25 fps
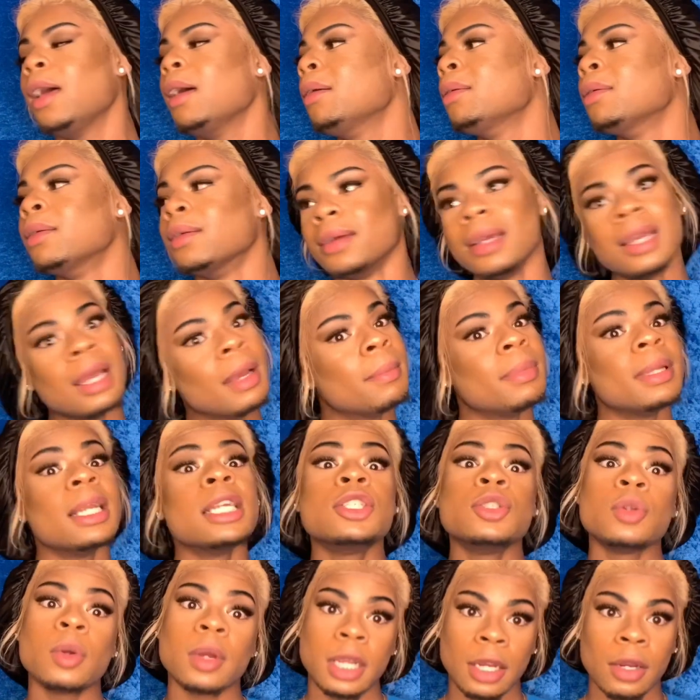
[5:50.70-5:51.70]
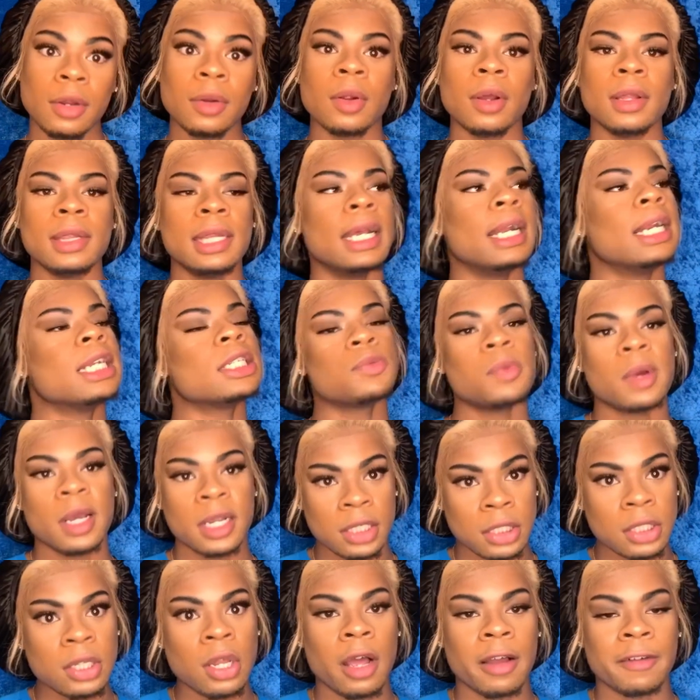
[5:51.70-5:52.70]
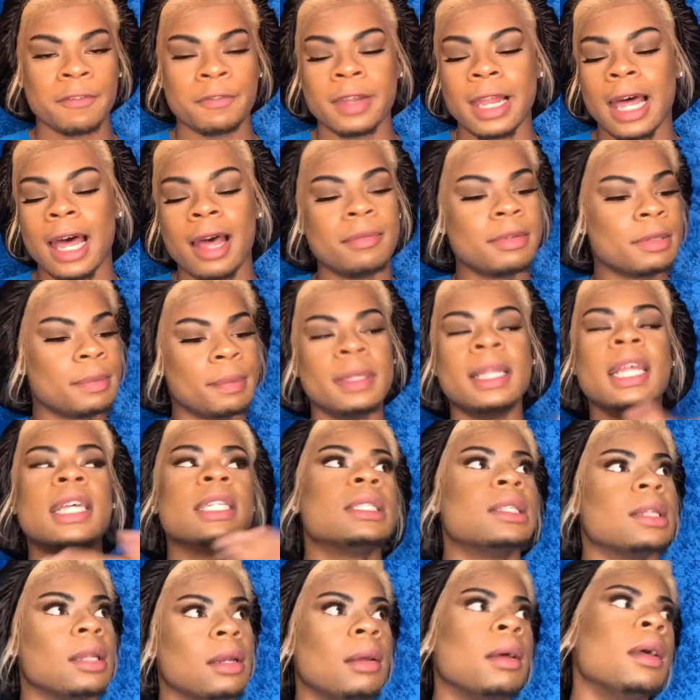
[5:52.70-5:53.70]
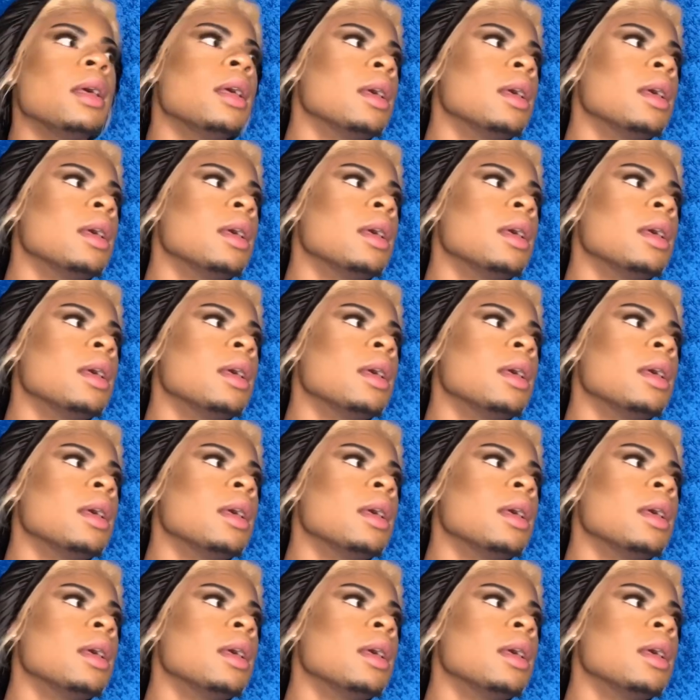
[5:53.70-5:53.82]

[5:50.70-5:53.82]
but that's nor here nor there. That's why your song flopped. But that's not